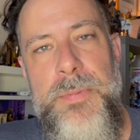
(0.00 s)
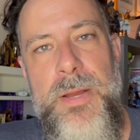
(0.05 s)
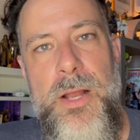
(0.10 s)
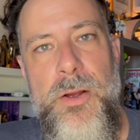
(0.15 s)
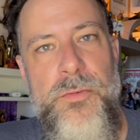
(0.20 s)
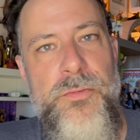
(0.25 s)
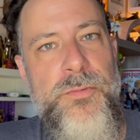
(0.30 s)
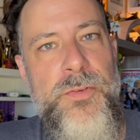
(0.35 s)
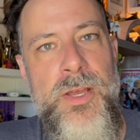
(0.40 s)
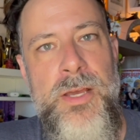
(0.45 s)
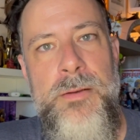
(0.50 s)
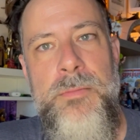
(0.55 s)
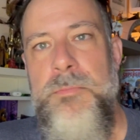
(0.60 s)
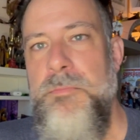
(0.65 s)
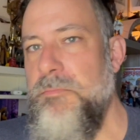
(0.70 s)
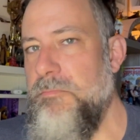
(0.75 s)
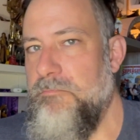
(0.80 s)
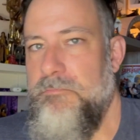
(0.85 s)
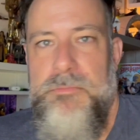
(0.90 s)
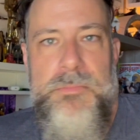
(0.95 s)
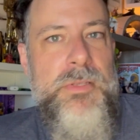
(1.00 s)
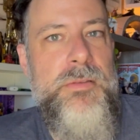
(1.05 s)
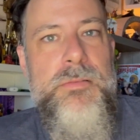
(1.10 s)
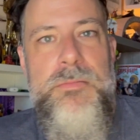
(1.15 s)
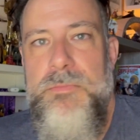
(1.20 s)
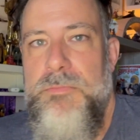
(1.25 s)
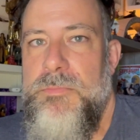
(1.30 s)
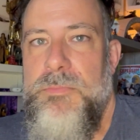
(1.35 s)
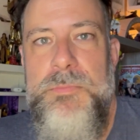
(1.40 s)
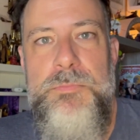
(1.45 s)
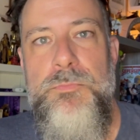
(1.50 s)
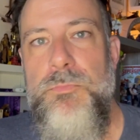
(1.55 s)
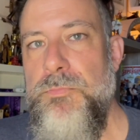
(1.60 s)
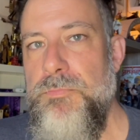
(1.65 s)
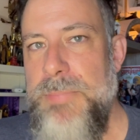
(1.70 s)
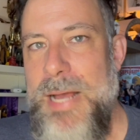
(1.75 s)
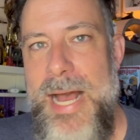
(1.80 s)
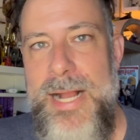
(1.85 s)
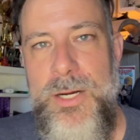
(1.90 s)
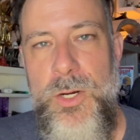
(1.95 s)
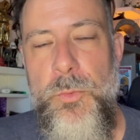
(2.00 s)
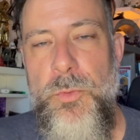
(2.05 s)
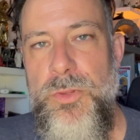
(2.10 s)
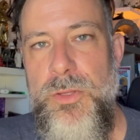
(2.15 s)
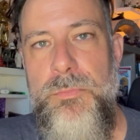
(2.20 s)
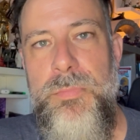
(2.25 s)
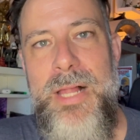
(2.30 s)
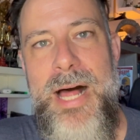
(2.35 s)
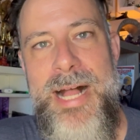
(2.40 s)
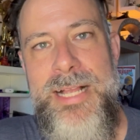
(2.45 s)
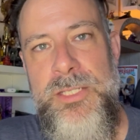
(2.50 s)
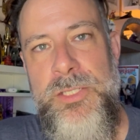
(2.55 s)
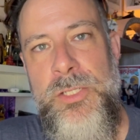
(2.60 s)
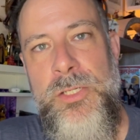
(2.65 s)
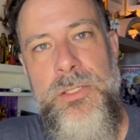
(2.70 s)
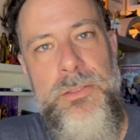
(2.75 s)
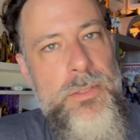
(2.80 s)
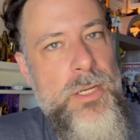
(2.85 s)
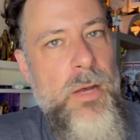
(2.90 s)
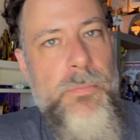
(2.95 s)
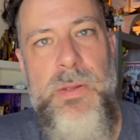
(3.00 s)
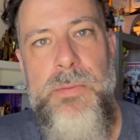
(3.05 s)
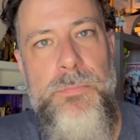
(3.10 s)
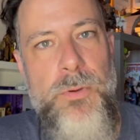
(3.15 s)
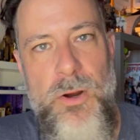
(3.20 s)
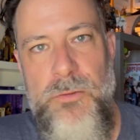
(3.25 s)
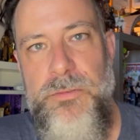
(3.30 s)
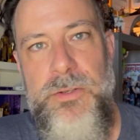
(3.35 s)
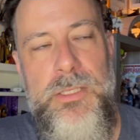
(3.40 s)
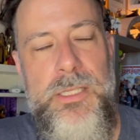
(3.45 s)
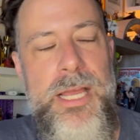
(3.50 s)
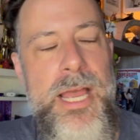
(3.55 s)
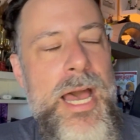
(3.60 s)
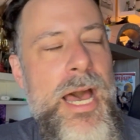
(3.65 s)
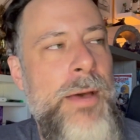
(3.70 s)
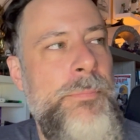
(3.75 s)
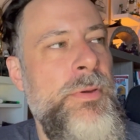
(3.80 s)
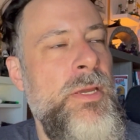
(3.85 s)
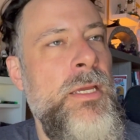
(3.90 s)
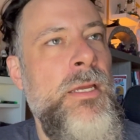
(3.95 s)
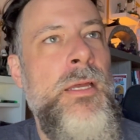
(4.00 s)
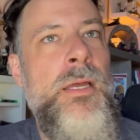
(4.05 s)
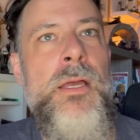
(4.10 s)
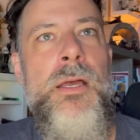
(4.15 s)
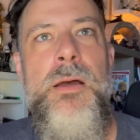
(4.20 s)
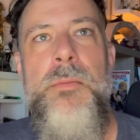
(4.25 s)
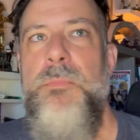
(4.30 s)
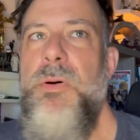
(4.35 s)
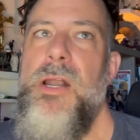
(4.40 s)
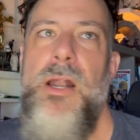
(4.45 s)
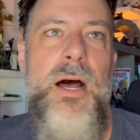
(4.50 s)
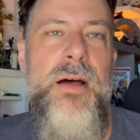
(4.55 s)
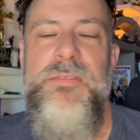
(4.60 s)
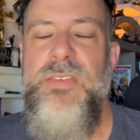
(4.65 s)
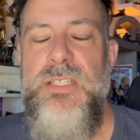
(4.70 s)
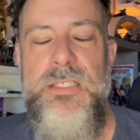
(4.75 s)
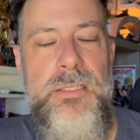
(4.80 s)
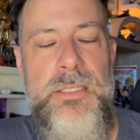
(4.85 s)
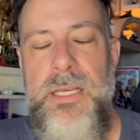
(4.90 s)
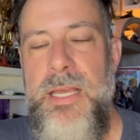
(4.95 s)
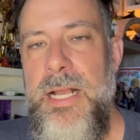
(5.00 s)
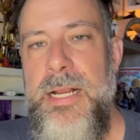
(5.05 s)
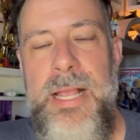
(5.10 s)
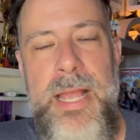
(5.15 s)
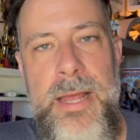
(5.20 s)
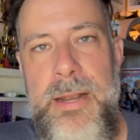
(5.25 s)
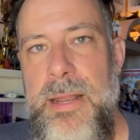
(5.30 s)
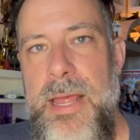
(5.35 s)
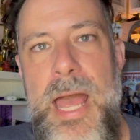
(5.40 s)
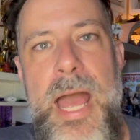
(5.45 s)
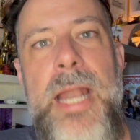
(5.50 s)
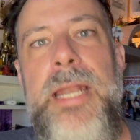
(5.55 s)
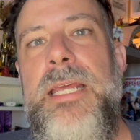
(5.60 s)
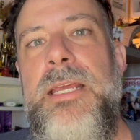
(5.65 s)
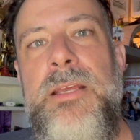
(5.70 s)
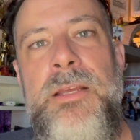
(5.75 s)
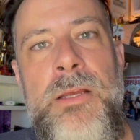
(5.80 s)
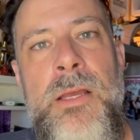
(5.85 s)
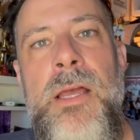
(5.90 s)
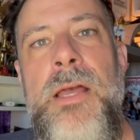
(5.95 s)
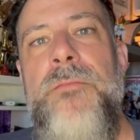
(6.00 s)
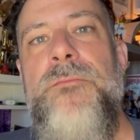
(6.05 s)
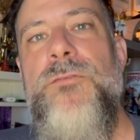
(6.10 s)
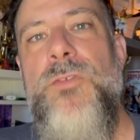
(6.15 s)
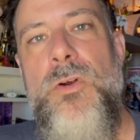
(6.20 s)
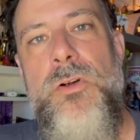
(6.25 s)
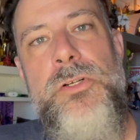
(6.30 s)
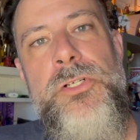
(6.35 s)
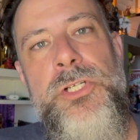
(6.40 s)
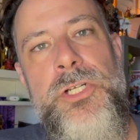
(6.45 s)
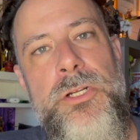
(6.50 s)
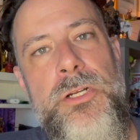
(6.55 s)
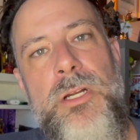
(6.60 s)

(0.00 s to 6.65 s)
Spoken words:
outfit. Pack her with a blaster, I'll be perfectly happy. But obviously, again, any version